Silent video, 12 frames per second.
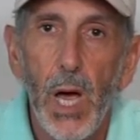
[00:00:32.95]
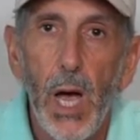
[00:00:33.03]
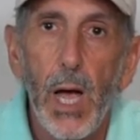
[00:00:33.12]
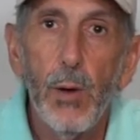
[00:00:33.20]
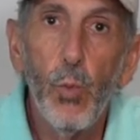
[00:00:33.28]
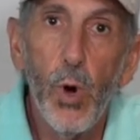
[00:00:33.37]

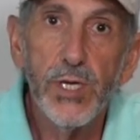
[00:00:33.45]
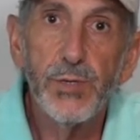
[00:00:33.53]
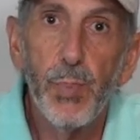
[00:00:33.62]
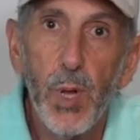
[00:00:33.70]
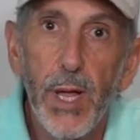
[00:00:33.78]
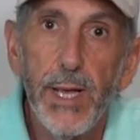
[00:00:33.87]
I was
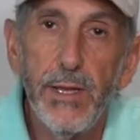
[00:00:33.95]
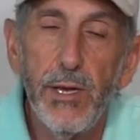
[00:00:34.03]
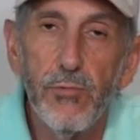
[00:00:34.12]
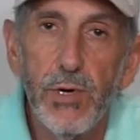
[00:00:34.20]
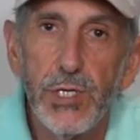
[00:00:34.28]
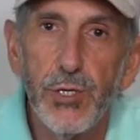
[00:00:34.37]
playing the
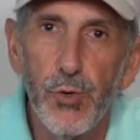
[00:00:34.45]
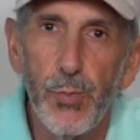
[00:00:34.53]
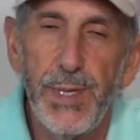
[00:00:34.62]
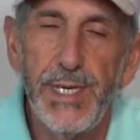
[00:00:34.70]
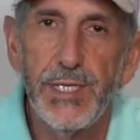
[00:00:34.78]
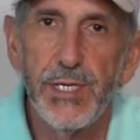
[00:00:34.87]
original
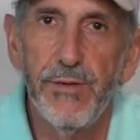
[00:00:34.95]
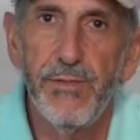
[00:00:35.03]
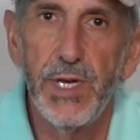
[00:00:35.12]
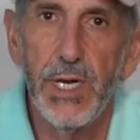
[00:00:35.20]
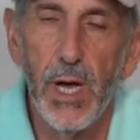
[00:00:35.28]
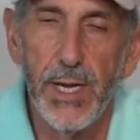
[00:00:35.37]

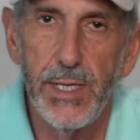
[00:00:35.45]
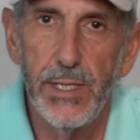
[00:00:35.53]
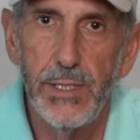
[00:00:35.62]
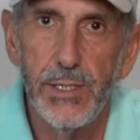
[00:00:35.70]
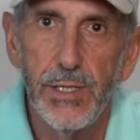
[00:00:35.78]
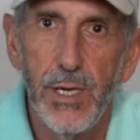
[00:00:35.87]

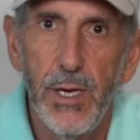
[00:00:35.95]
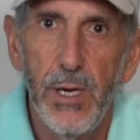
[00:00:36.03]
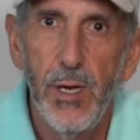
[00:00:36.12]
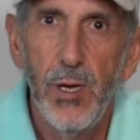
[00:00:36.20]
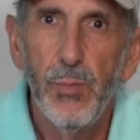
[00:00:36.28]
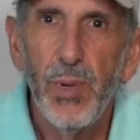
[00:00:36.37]
P790s,
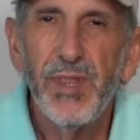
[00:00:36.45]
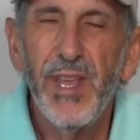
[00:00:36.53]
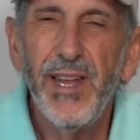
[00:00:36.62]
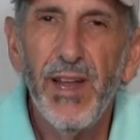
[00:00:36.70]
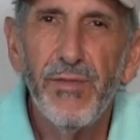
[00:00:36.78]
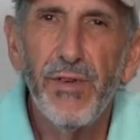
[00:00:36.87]
but they
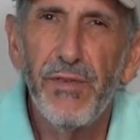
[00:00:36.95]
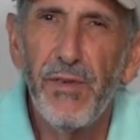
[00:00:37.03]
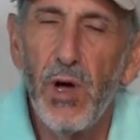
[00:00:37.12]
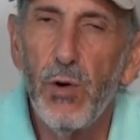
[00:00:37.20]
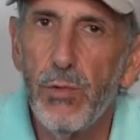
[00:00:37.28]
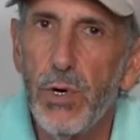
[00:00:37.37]
never
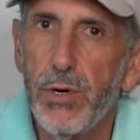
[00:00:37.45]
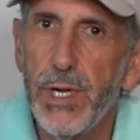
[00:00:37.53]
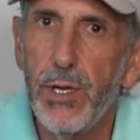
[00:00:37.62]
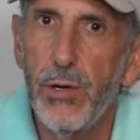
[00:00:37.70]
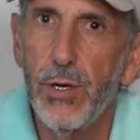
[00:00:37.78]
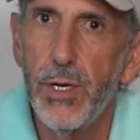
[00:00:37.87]
felt really
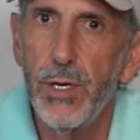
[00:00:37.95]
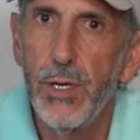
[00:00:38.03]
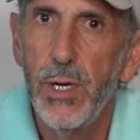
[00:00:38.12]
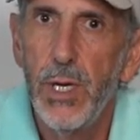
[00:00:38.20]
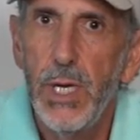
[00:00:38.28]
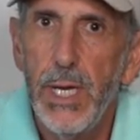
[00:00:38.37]
good.
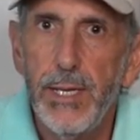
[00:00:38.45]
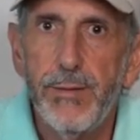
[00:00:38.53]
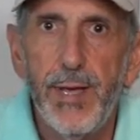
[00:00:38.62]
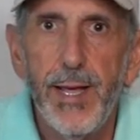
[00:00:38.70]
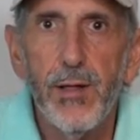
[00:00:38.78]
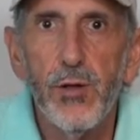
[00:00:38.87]
And
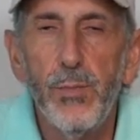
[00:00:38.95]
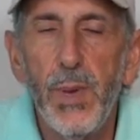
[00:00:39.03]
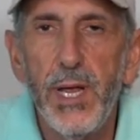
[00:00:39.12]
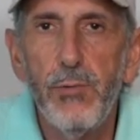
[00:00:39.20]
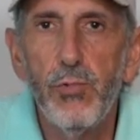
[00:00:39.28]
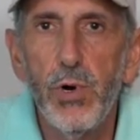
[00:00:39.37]

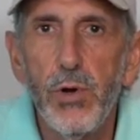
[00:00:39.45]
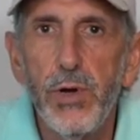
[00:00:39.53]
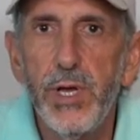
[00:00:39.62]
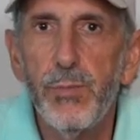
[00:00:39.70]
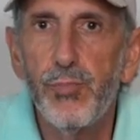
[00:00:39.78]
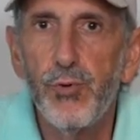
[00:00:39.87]
Taylormade
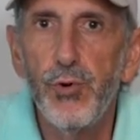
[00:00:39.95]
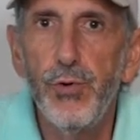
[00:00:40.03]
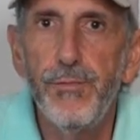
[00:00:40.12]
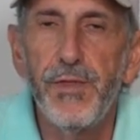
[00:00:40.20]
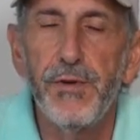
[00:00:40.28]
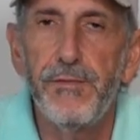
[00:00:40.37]
really
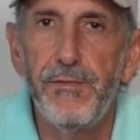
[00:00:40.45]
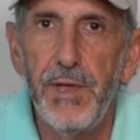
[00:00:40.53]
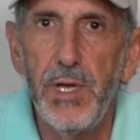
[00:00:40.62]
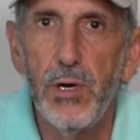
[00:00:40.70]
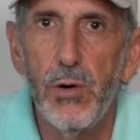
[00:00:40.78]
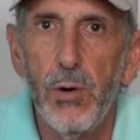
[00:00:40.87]
improved the
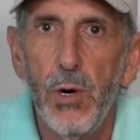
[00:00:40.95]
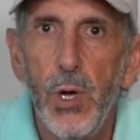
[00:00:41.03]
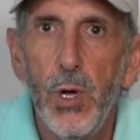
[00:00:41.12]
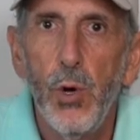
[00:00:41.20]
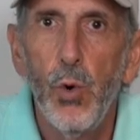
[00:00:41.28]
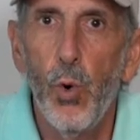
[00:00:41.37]
feel
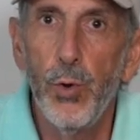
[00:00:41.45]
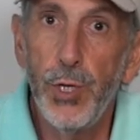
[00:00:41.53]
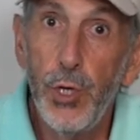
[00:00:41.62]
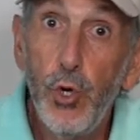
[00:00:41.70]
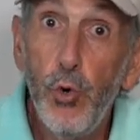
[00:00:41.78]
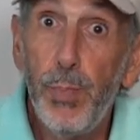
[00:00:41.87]
on the
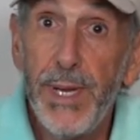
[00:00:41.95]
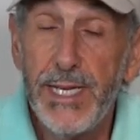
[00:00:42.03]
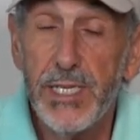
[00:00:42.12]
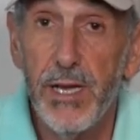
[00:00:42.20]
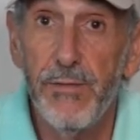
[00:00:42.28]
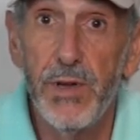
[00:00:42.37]
new
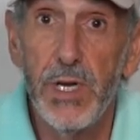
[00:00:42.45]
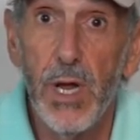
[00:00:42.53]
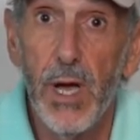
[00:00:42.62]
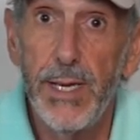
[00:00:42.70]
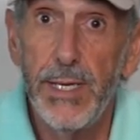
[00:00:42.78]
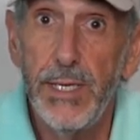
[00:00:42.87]

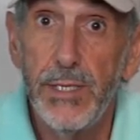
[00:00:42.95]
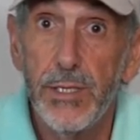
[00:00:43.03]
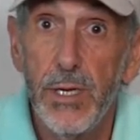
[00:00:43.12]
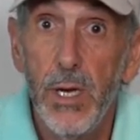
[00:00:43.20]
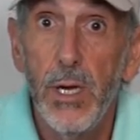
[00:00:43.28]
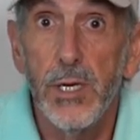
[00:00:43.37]
P790s,
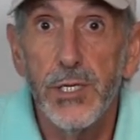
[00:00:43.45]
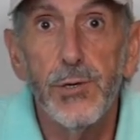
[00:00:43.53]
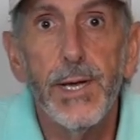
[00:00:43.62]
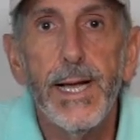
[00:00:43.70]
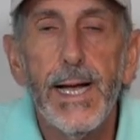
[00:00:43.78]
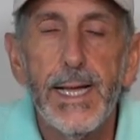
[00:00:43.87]
so
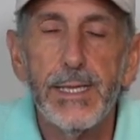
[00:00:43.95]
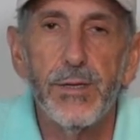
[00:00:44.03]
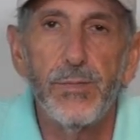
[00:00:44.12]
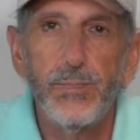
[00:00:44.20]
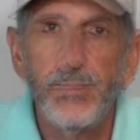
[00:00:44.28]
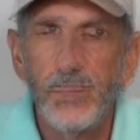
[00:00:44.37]
I got
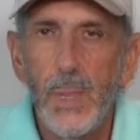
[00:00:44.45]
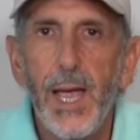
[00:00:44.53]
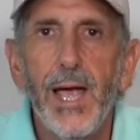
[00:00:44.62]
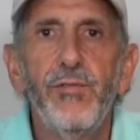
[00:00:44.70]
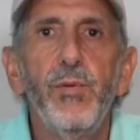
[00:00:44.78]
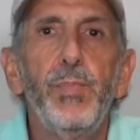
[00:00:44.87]
them. I
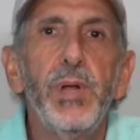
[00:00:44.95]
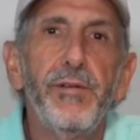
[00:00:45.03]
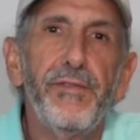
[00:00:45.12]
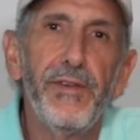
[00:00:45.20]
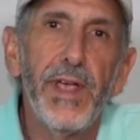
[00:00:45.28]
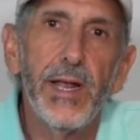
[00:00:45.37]
haven't been a
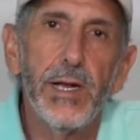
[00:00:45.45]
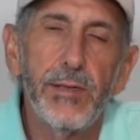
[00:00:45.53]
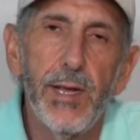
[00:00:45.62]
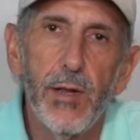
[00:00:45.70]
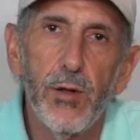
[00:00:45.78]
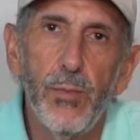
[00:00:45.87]
fan of
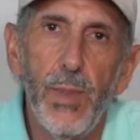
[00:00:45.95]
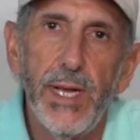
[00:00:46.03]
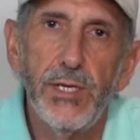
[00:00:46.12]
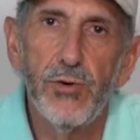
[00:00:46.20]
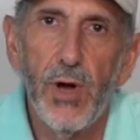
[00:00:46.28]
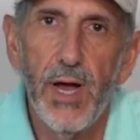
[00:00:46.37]

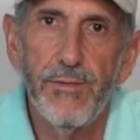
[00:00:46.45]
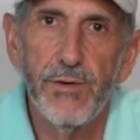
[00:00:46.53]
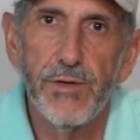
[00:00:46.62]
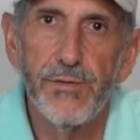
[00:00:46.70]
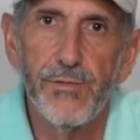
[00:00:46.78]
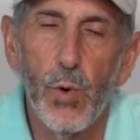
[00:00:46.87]
Taylormade
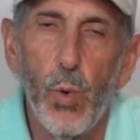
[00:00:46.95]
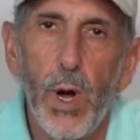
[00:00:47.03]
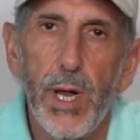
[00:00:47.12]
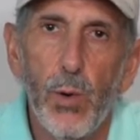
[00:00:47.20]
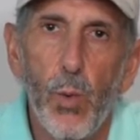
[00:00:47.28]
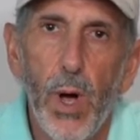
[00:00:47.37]
drivers for
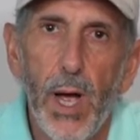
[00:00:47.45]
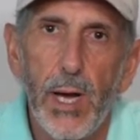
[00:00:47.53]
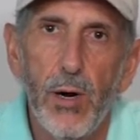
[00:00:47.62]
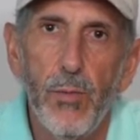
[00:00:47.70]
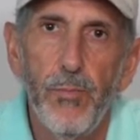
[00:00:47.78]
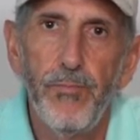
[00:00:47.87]
quite a while.